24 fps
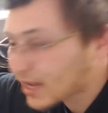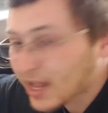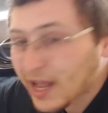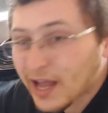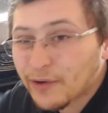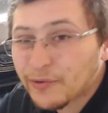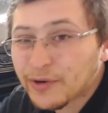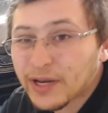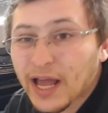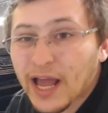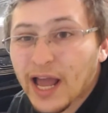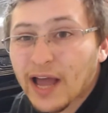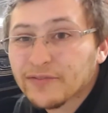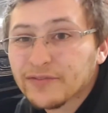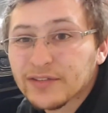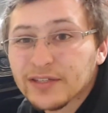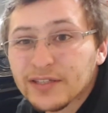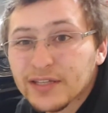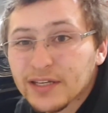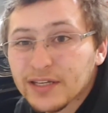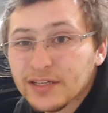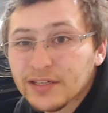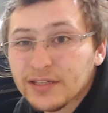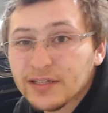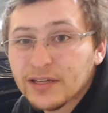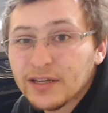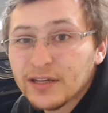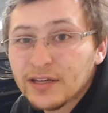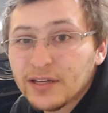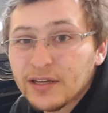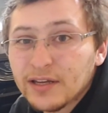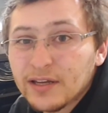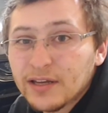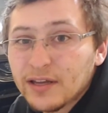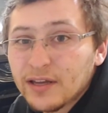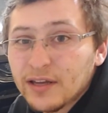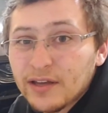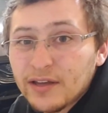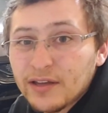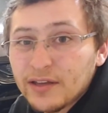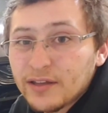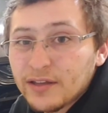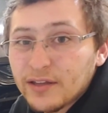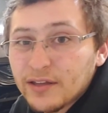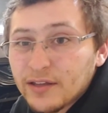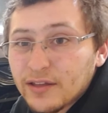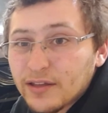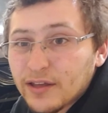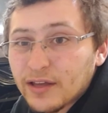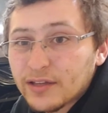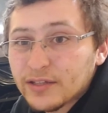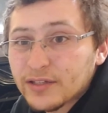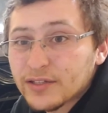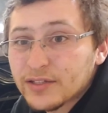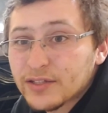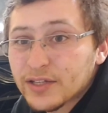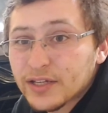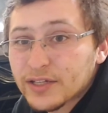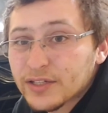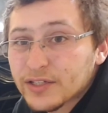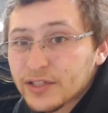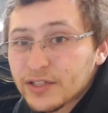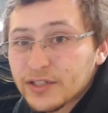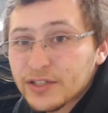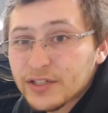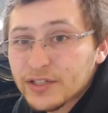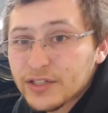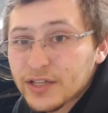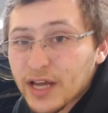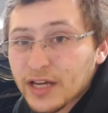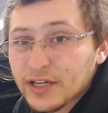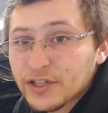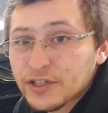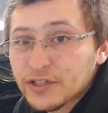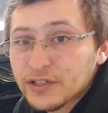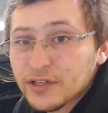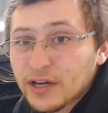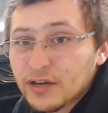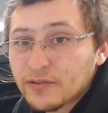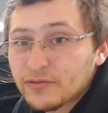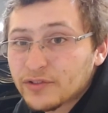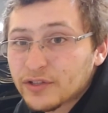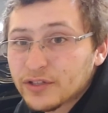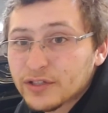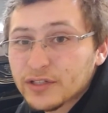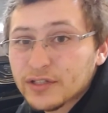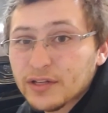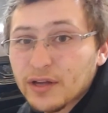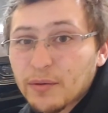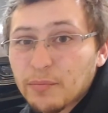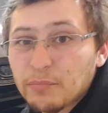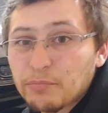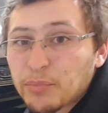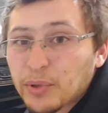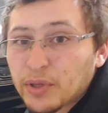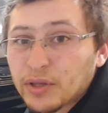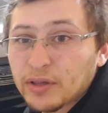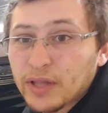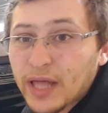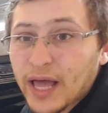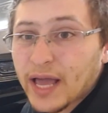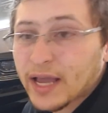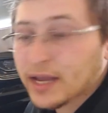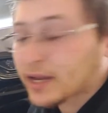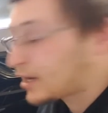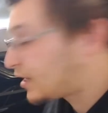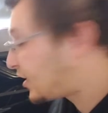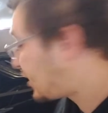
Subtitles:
I would have to say a 6-inch section of just black,